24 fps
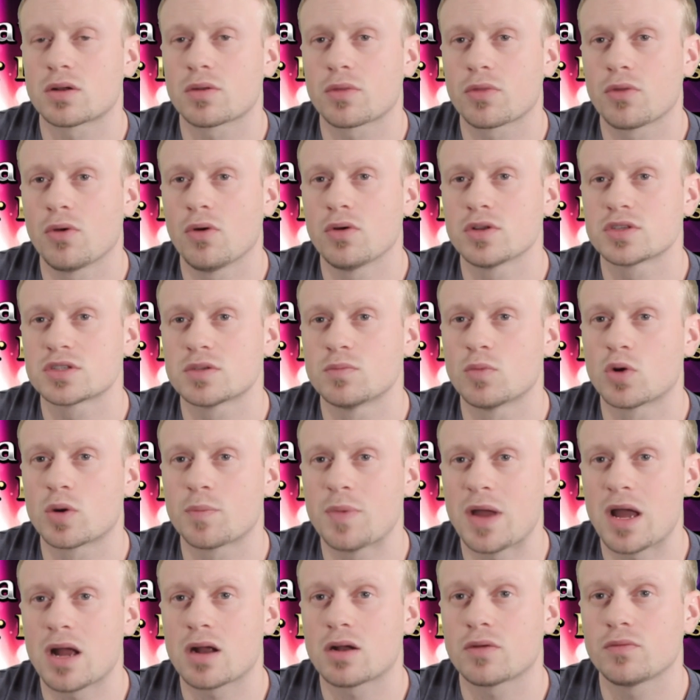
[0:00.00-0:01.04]
and our thoughts are more
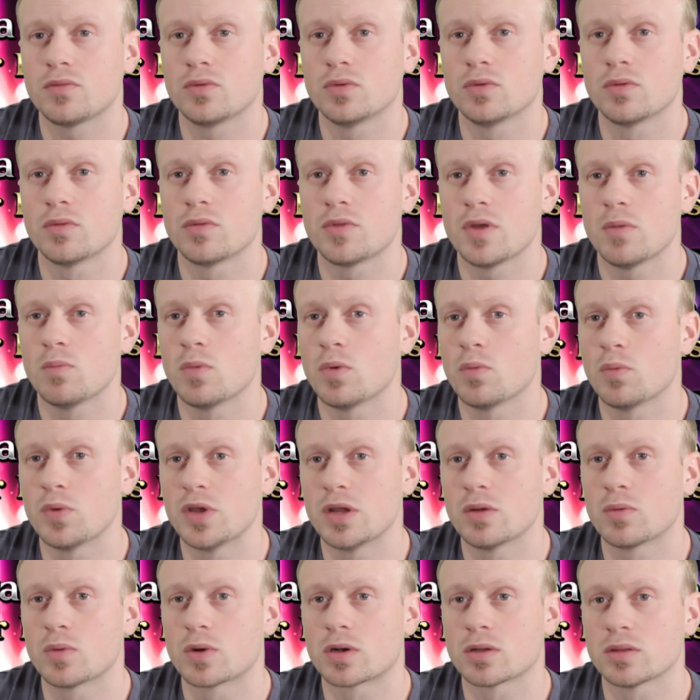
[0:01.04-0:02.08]
powerful than what
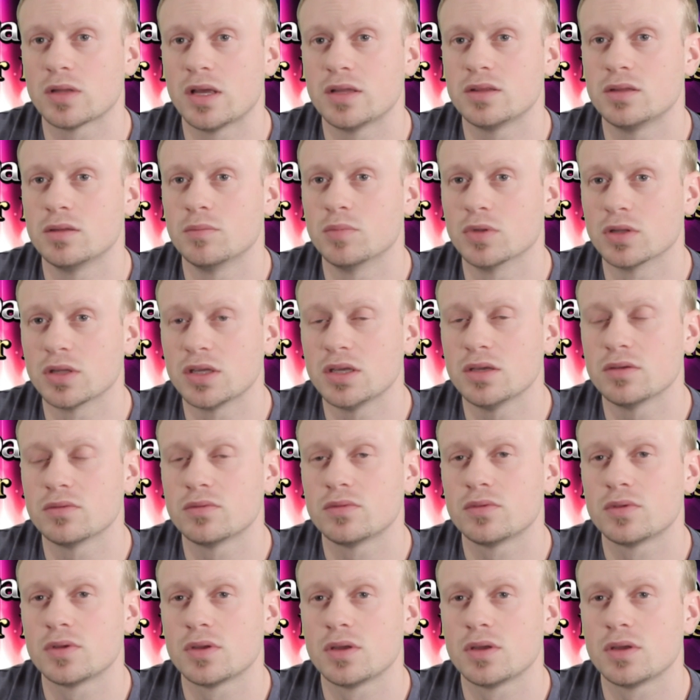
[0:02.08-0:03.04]
we were led to believe.